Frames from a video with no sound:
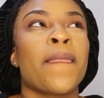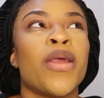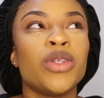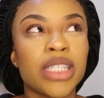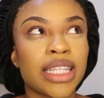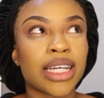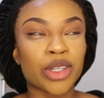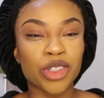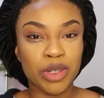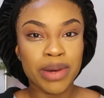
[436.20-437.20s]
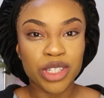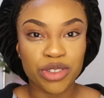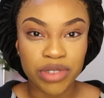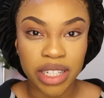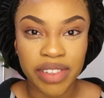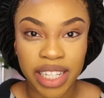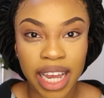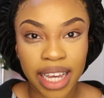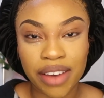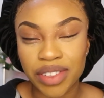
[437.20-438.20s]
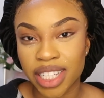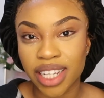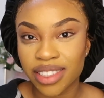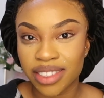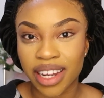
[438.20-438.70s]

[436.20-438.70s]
who said that though? She might just really like having sex.